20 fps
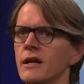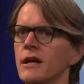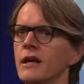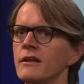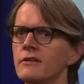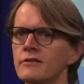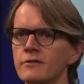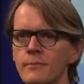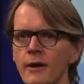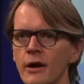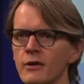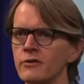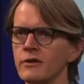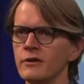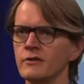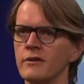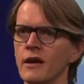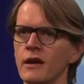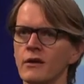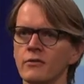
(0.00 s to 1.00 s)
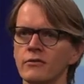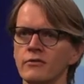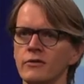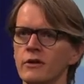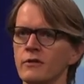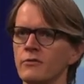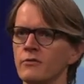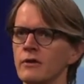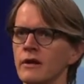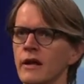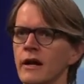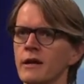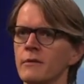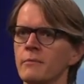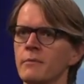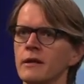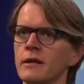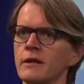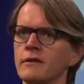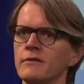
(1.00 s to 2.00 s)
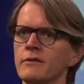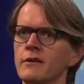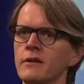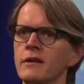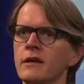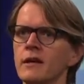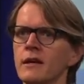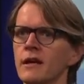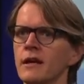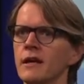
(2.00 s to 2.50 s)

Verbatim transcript: It's about integrity and reliability.